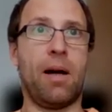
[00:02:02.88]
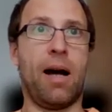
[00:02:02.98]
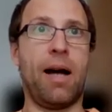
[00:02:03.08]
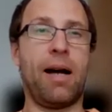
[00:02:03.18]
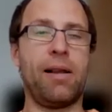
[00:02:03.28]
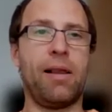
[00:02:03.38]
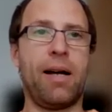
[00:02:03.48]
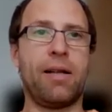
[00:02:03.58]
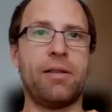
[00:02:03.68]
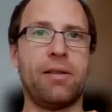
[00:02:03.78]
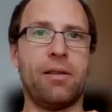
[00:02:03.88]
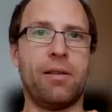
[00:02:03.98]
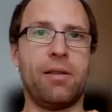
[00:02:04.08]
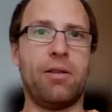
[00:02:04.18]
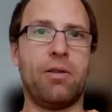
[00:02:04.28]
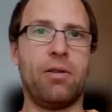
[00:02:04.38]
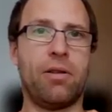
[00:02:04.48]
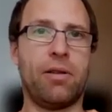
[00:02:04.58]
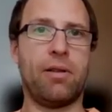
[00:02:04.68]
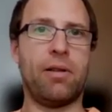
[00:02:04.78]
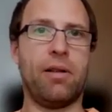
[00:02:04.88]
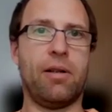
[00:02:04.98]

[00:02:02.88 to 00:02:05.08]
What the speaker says: I liked your